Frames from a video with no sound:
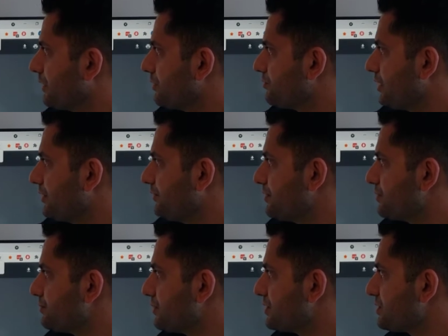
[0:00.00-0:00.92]

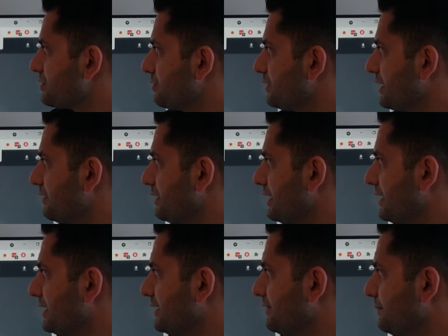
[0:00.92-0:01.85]
Drivers must slow down
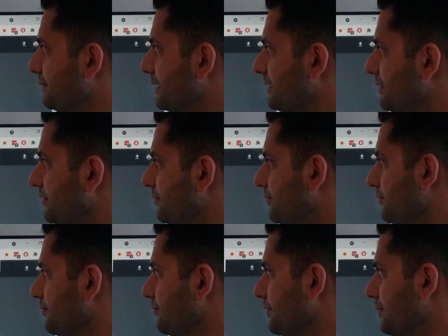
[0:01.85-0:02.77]
and leave plenty of
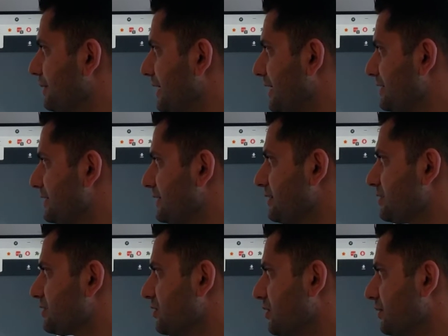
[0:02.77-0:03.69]
room when passing
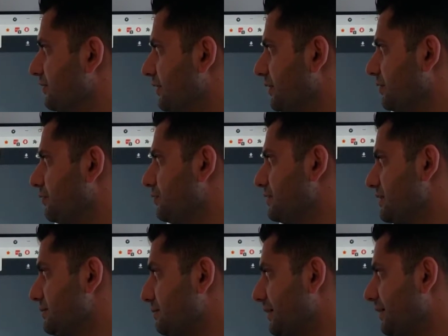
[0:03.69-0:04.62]
stopped vehicles
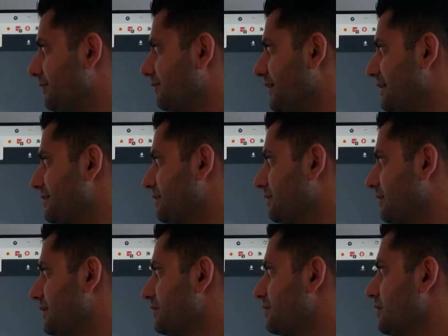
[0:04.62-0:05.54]
displaying flashing
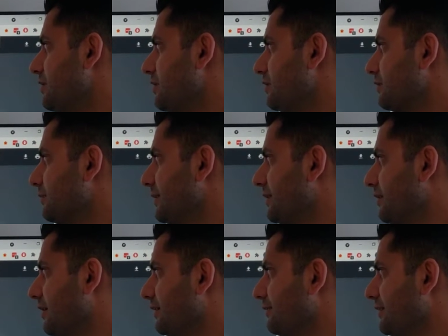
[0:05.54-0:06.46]
lights to make
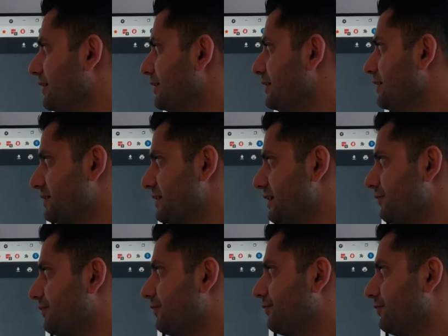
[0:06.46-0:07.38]
highway
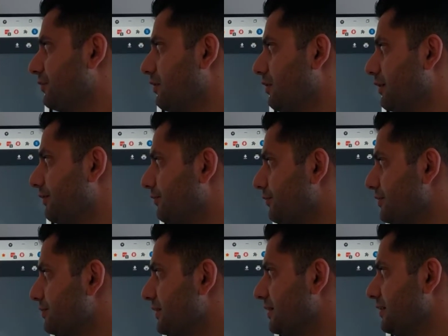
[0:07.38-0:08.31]
safer for law
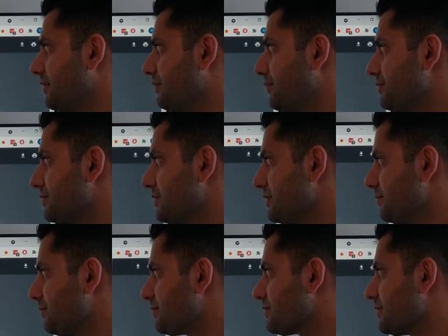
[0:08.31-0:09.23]
enforcement, emergency
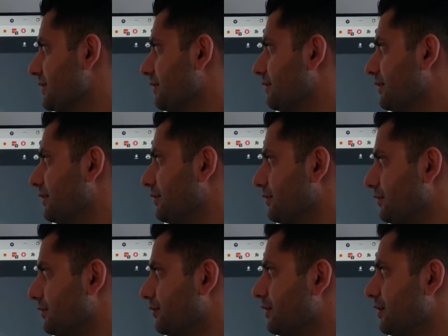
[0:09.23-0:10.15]
personnel, and
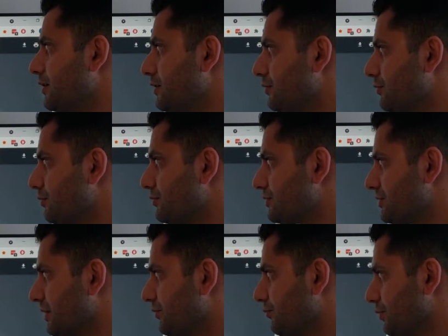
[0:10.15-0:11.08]
other
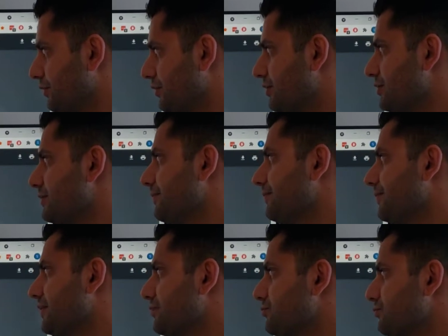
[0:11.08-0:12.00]
roadside workers.
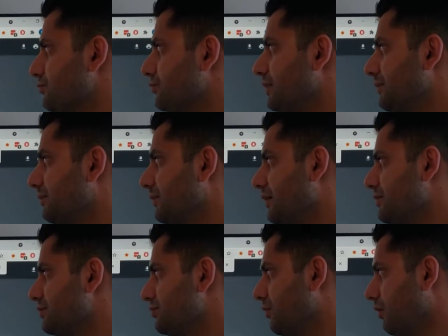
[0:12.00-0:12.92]
This rule
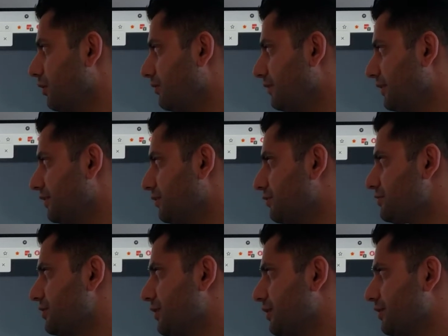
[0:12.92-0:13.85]
applies to all
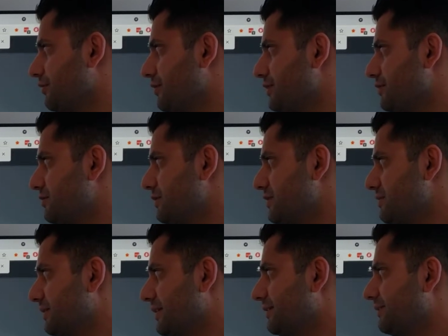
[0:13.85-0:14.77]
vehicles authorized to
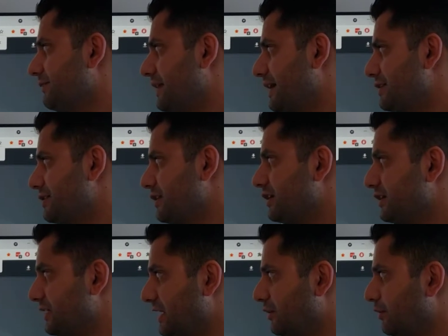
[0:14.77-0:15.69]
display flashing
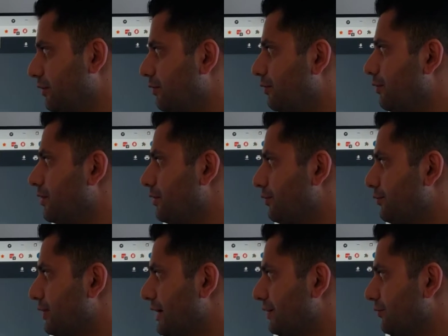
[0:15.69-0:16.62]
yellow,
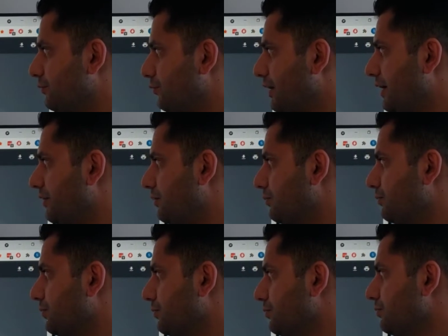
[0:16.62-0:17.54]
red, white, or
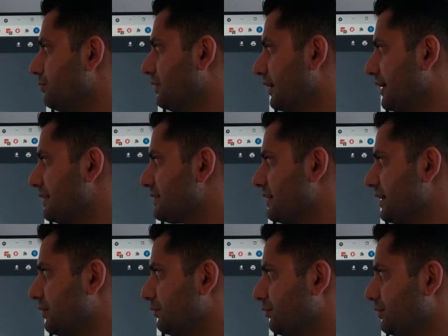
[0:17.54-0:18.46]
blue lights,
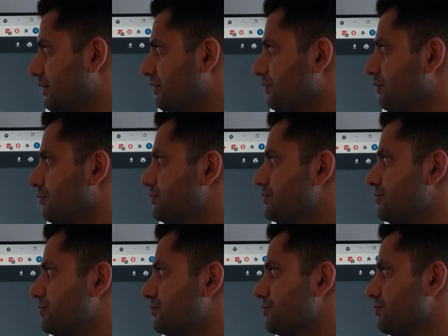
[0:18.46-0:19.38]
including those
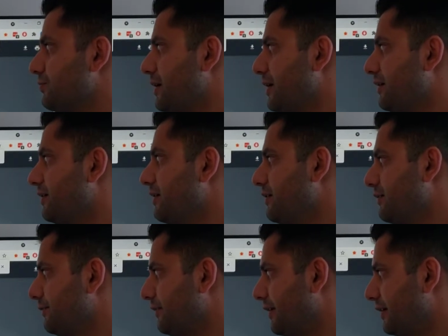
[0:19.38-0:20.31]
used by
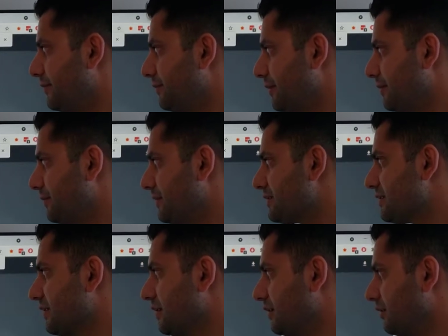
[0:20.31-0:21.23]
fire departments,
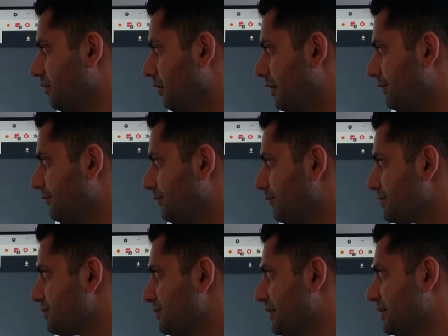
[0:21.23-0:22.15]
law
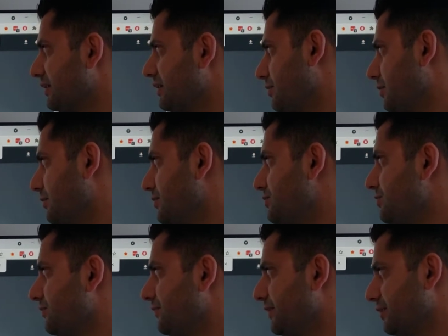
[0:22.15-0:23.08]
enforcement,
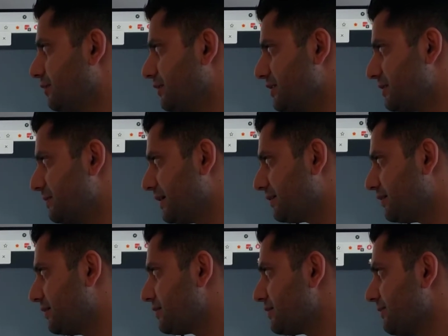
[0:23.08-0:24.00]
commercial vehicle
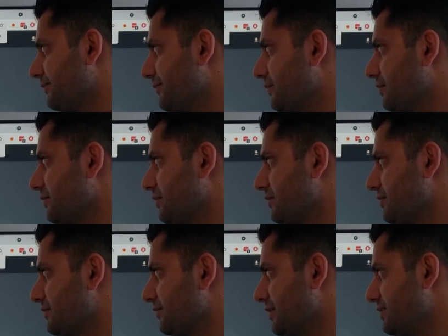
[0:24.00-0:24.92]
inspectors,
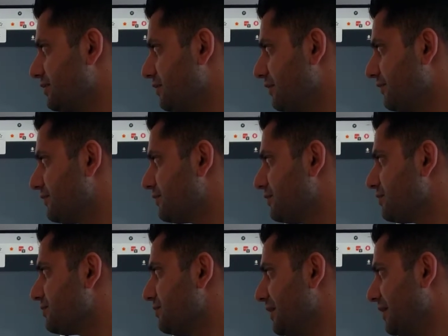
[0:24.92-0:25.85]
conservation
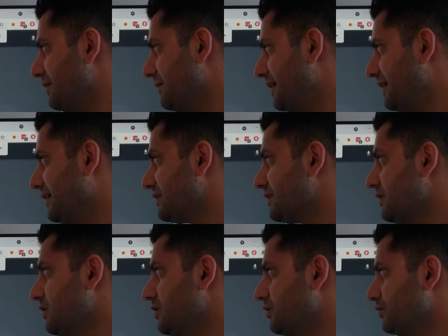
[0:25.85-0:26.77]
officers, paramedics,
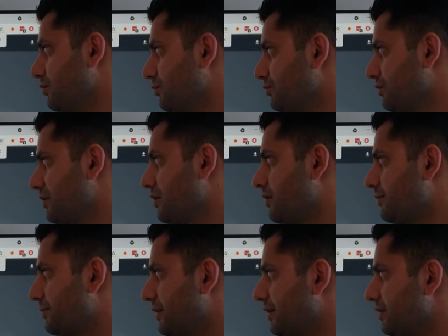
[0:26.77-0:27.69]
tow truck
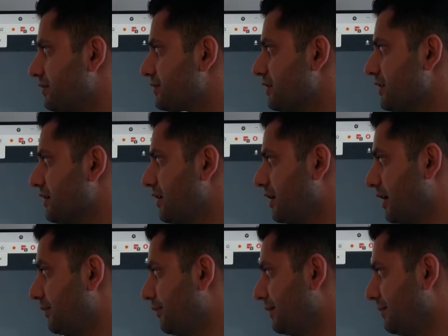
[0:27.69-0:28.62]
operators,
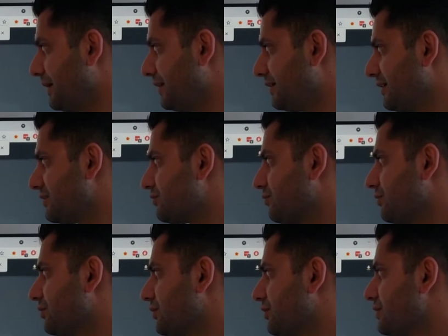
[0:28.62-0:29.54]
highway maintenance
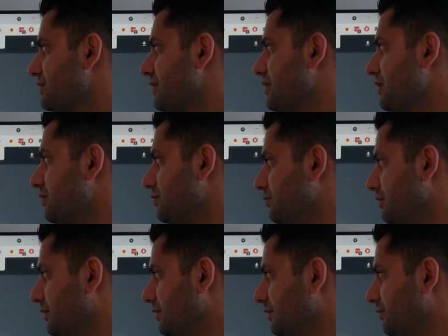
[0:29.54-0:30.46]
workers,
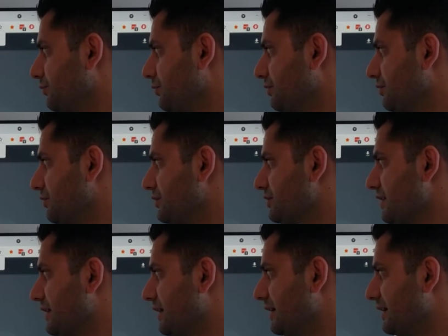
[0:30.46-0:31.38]
utility workers,
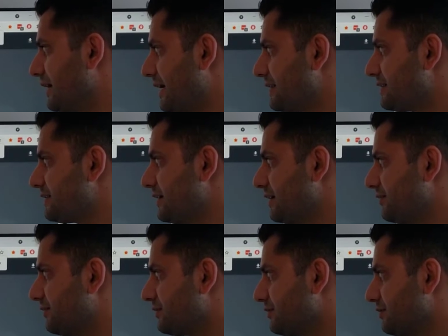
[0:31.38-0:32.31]
land
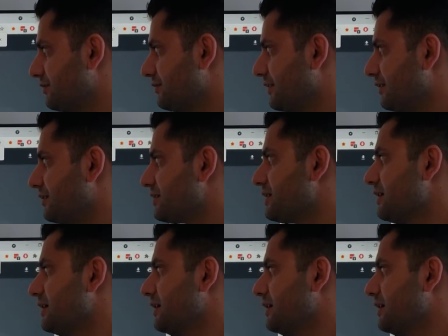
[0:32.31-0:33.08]
surveyors,